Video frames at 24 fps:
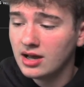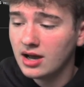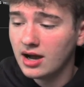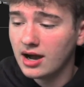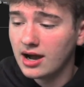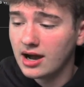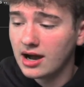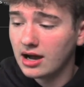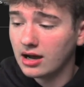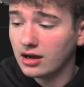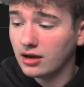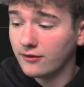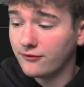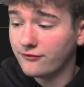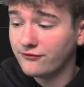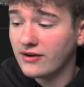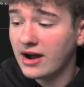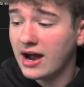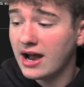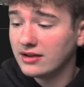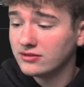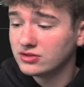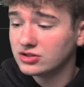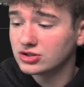
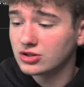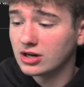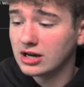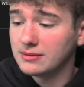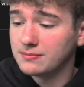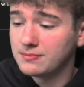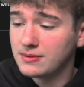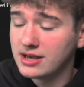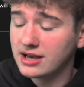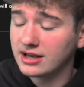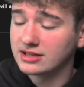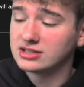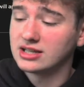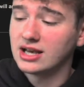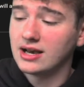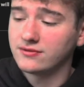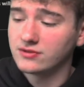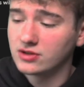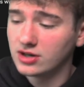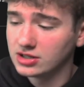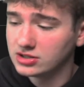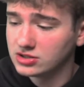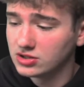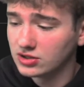5 straight picks
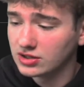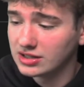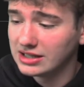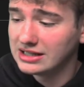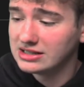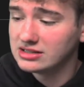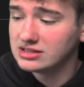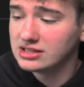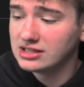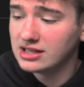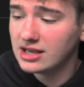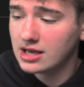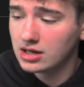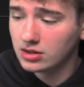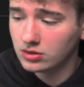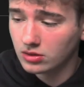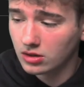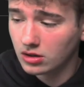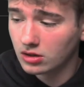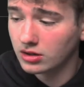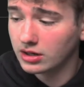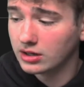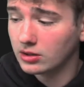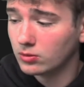after I took Etienne
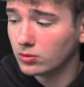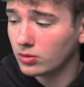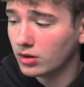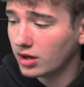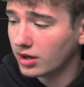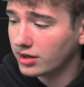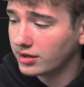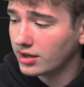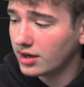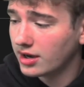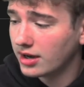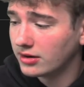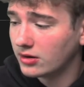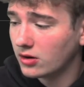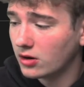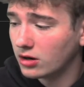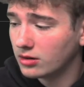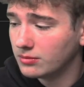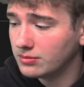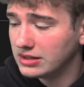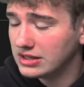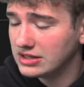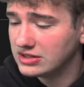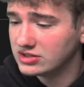are a run on
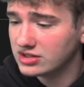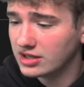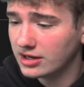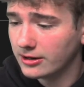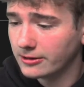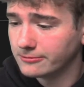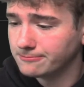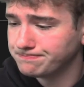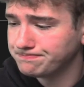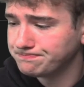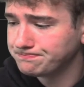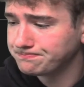RBs there,